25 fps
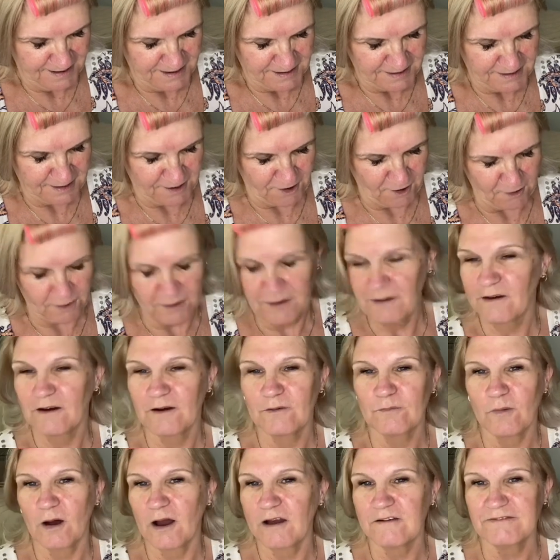you know,
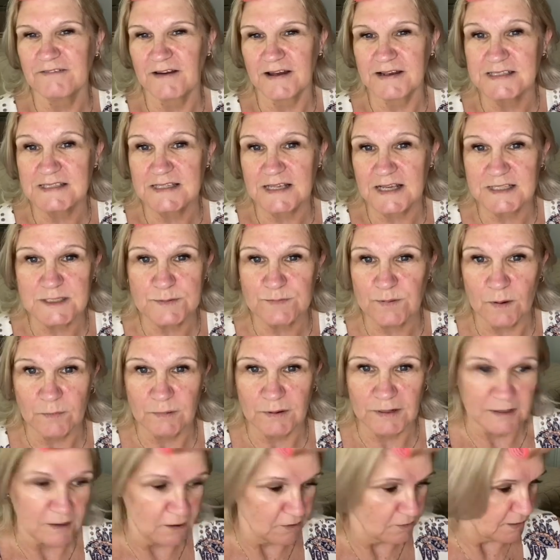on my face, that's
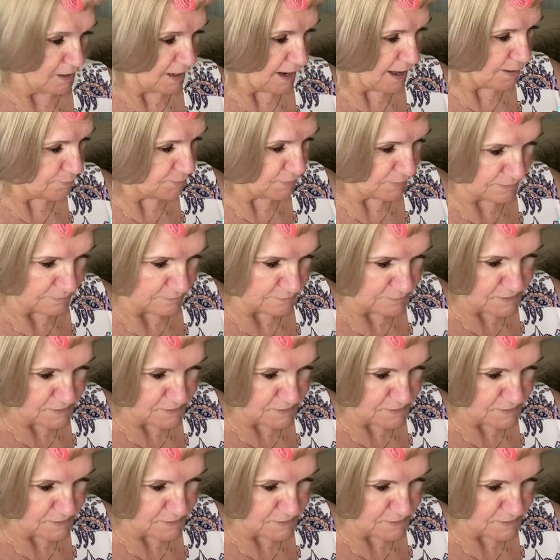probably not gonna happen.